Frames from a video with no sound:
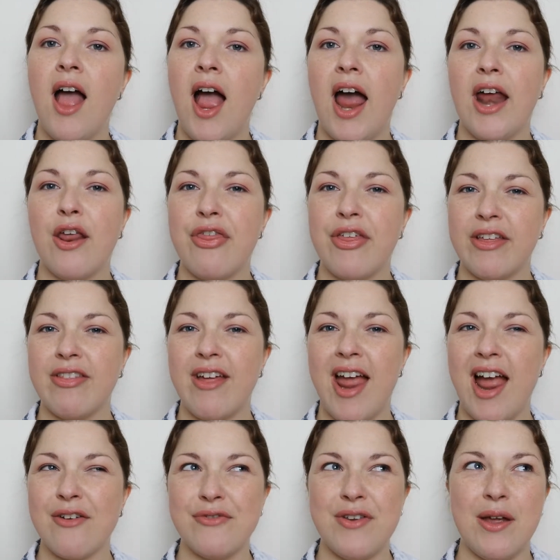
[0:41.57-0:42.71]
And I think they
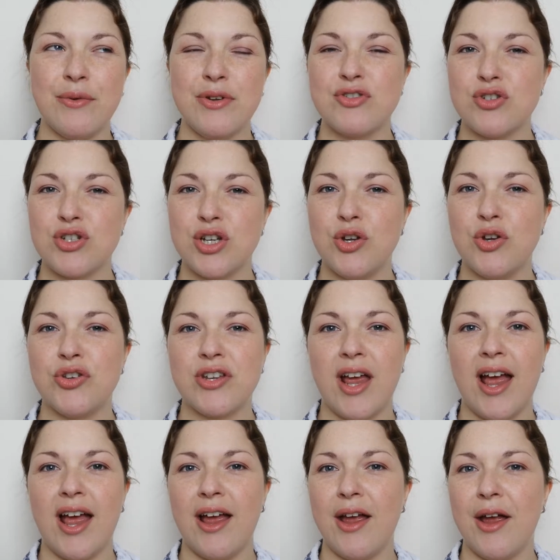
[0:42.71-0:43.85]
have now introduced
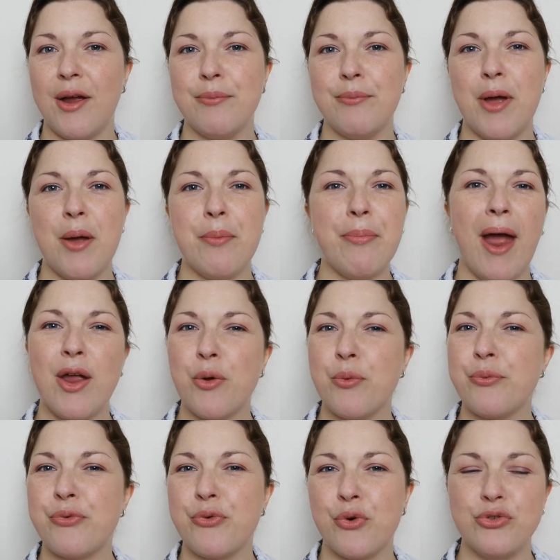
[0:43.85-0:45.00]
a pay
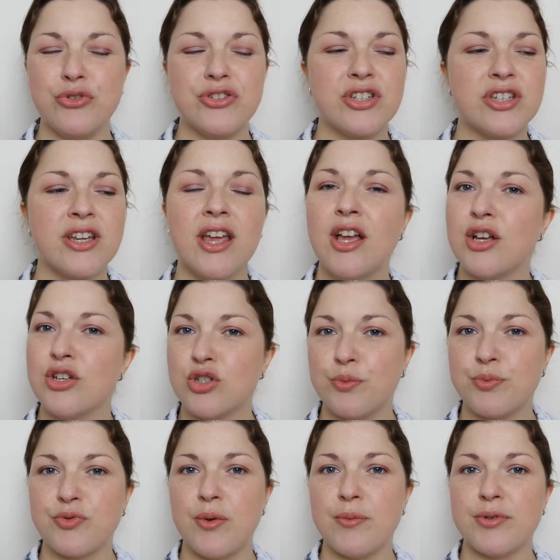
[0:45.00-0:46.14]
upfront
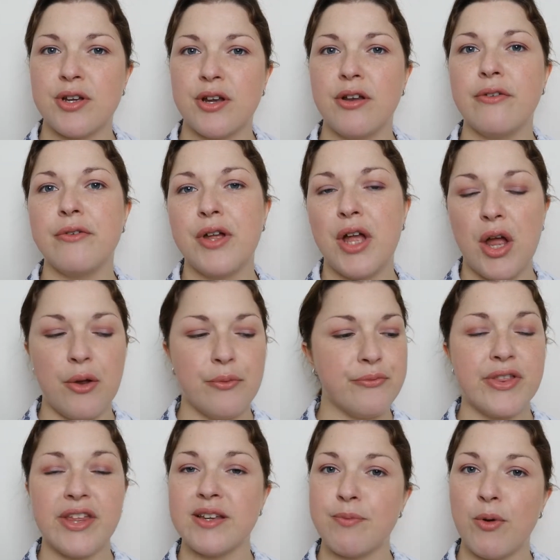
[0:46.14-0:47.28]
subscription
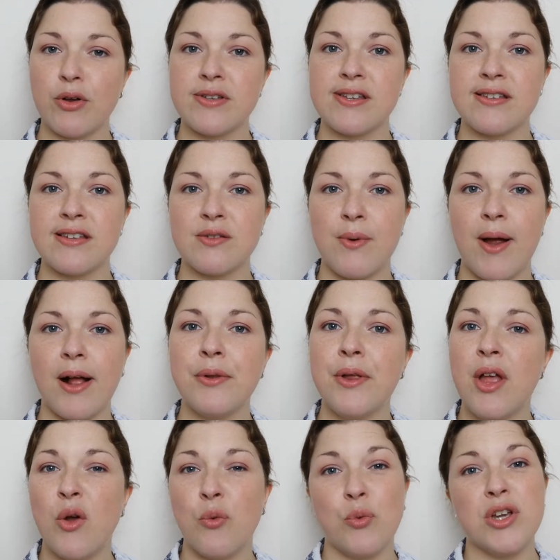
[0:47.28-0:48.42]
for these boxes as well,
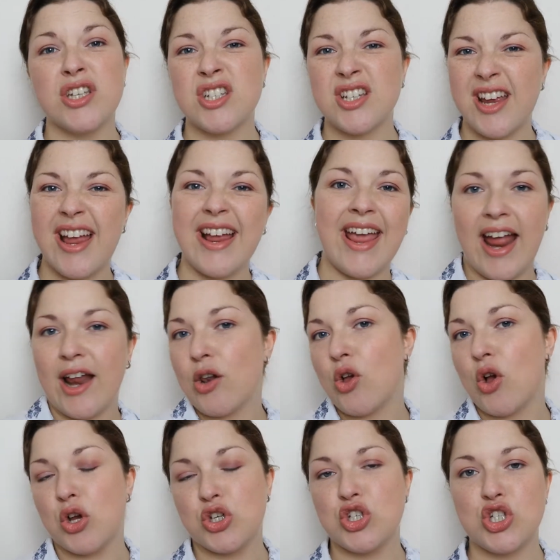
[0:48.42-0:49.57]
which again
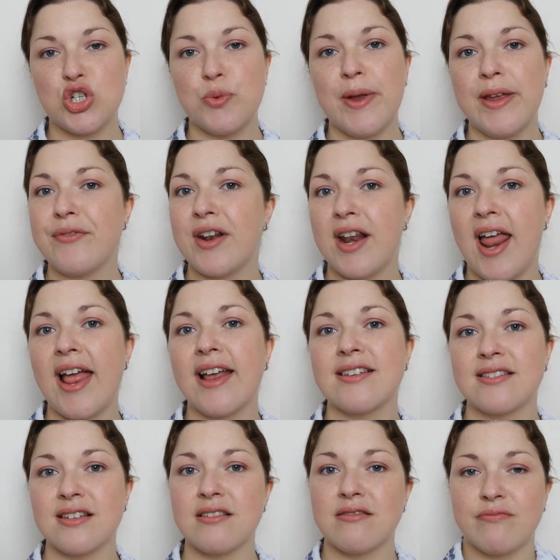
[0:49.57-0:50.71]
costs you even
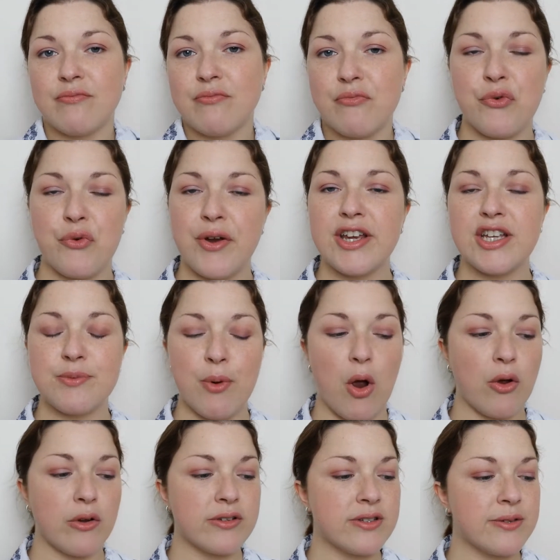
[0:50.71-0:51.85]
less for each
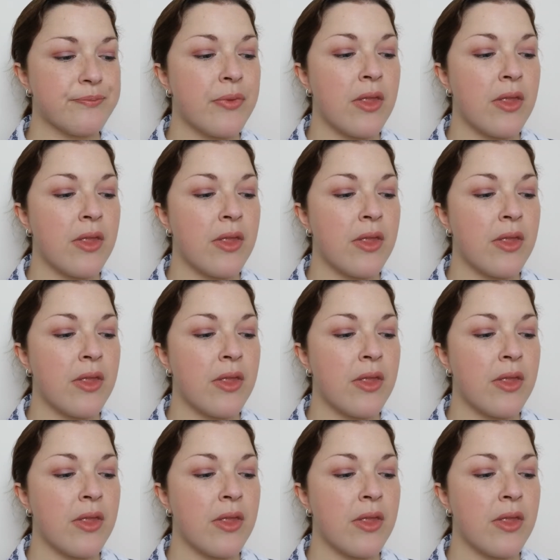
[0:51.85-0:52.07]
box.